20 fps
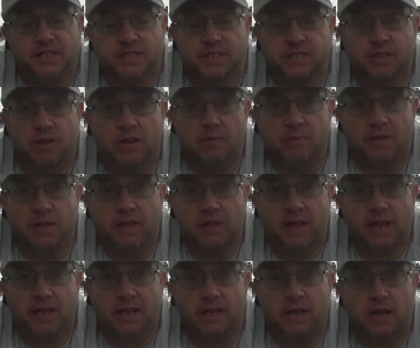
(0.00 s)
it's going to be
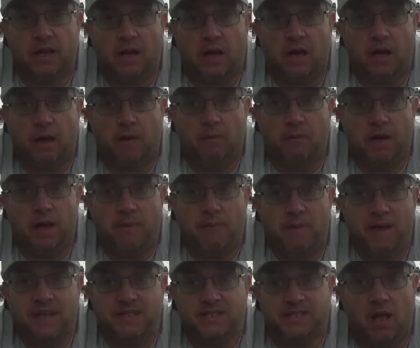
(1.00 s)
like a
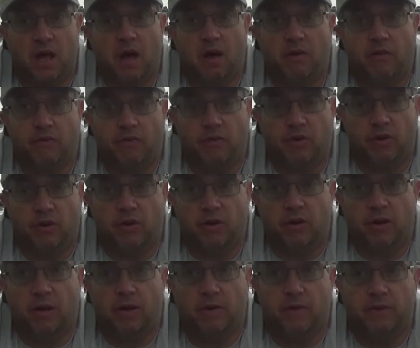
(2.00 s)
best of, or
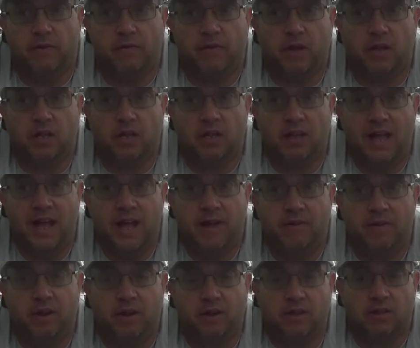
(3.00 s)
a
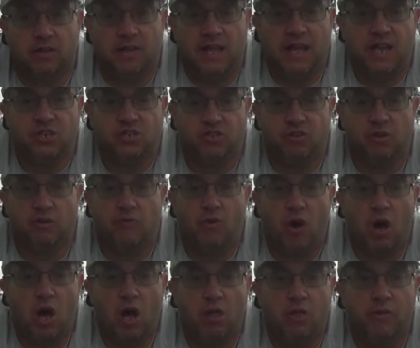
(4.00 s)
collage of
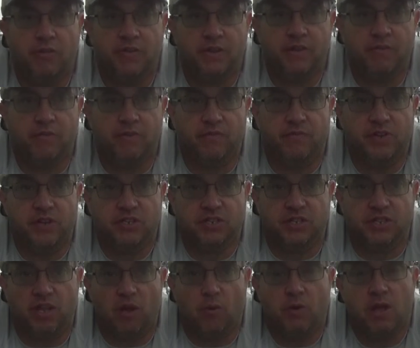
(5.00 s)
all of the different
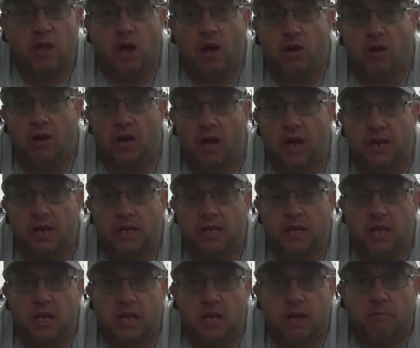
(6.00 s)
fishing that we all caught,
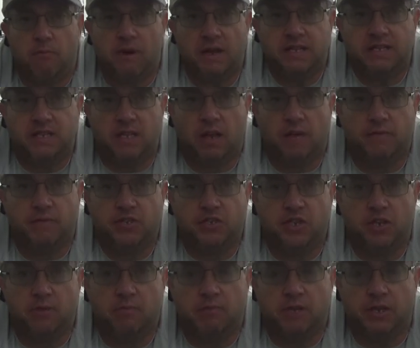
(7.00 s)
myself,
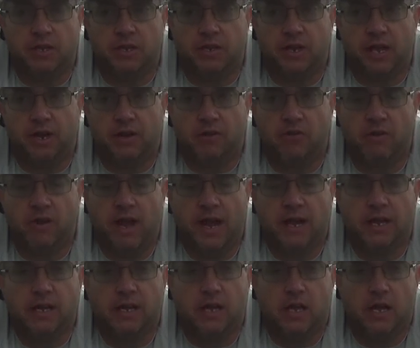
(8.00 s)
Jim, and
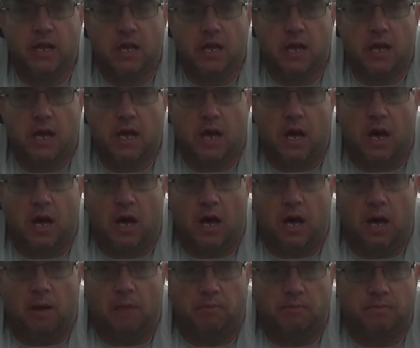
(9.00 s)
Greg.
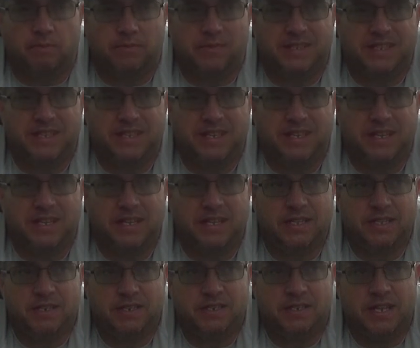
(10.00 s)
It
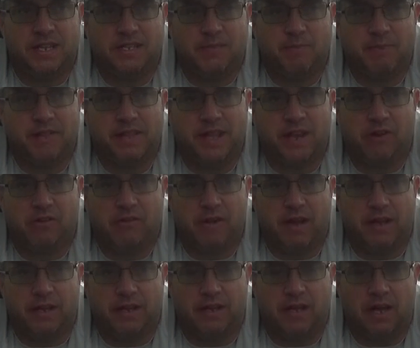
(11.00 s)
just hasn't been that
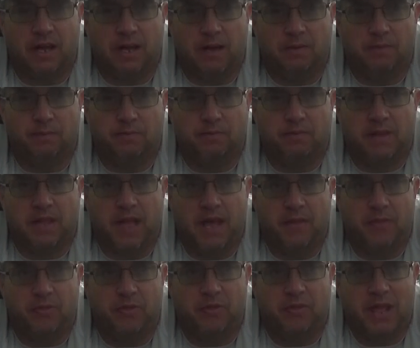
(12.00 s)
great.
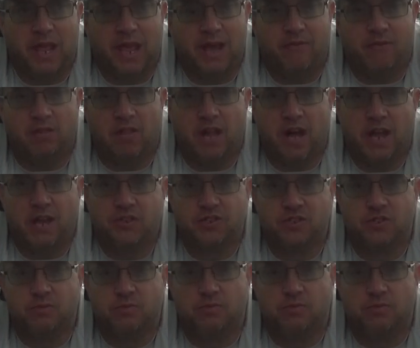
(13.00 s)
They have a lot of